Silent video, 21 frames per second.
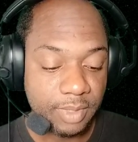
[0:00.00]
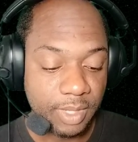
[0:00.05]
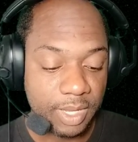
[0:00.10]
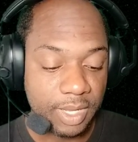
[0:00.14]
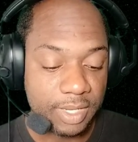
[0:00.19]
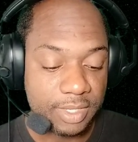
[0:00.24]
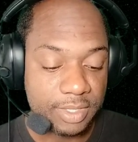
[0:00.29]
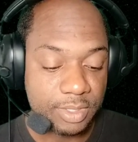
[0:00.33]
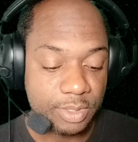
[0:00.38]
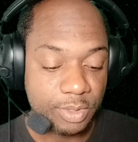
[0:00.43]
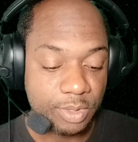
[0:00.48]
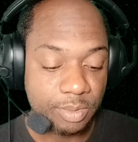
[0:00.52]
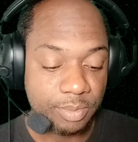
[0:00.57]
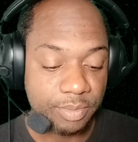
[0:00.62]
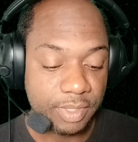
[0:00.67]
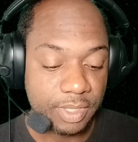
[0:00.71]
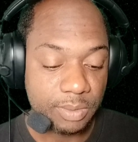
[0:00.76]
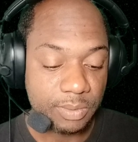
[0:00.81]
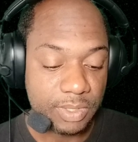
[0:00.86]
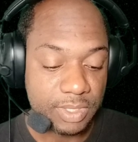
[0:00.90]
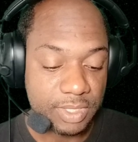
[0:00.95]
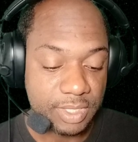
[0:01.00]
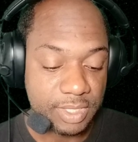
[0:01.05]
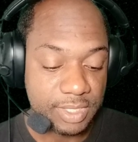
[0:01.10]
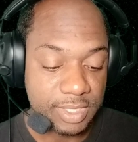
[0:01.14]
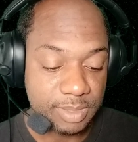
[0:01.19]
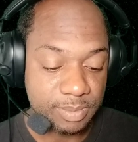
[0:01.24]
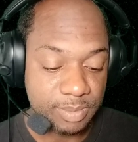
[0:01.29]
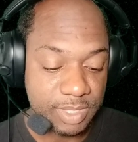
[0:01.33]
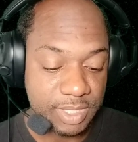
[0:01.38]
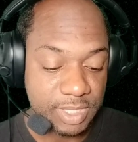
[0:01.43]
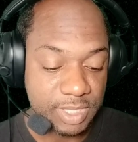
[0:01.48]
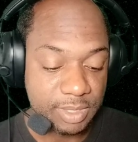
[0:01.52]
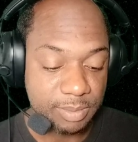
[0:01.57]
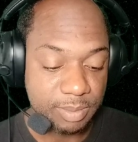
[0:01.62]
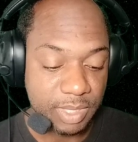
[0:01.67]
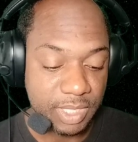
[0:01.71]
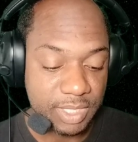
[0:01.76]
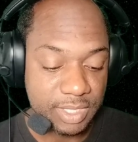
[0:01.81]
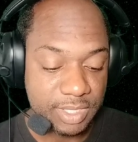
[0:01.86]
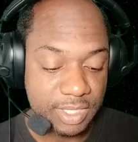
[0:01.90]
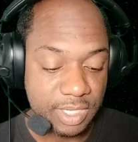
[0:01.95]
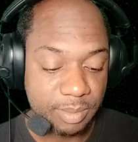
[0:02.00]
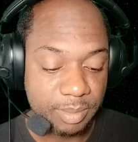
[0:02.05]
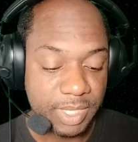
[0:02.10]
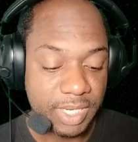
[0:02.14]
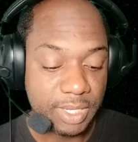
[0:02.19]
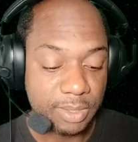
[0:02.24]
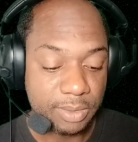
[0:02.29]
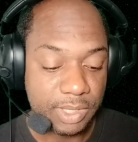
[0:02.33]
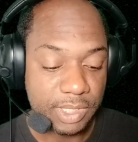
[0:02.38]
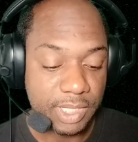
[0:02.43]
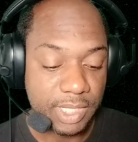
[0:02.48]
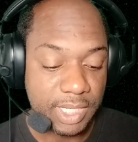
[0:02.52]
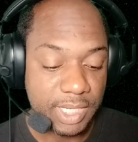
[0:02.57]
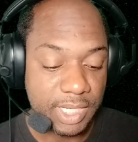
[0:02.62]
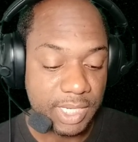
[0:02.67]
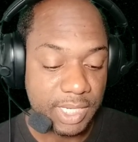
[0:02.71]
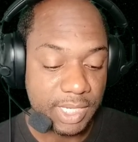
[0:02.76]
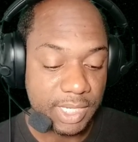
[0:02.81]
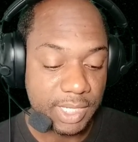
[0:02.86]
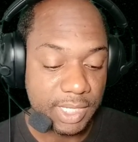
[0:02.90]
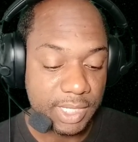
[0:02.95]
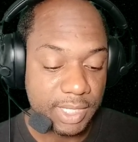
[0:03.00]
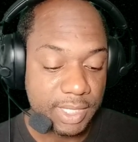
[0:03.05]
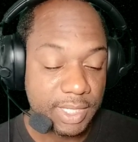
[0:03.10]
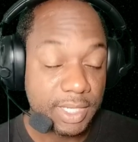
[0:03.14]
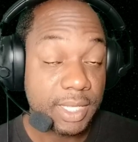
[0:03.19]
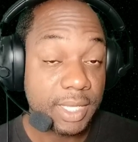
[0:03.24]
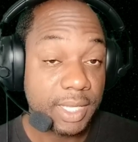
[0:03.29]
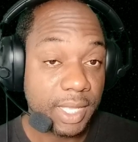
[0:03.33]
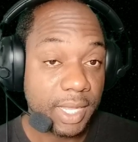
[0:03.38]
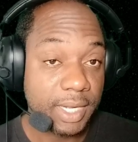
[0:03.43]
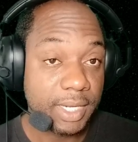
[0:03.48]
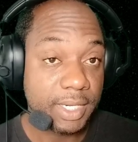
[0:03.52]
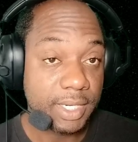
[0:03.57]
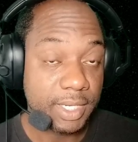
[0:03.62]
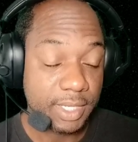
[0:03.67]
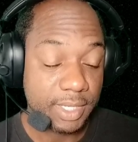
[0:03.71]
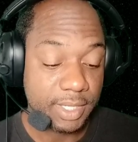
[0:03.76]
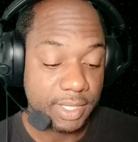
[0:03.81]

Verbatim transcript: Uh, so hopefully, we'll see some sneak peeks coming out uh, then.